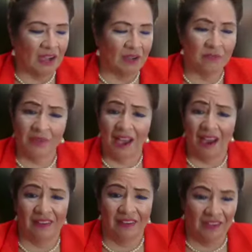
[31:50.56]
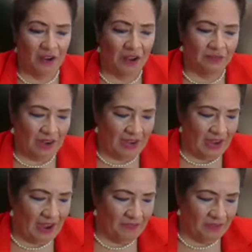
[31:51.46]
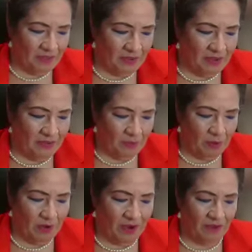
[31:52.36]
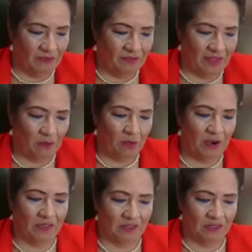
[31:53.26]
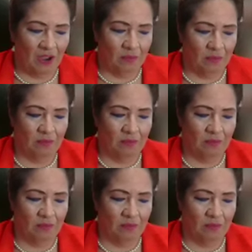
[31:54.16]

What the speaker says: Yeah, I have in the end of the book of like, what are the top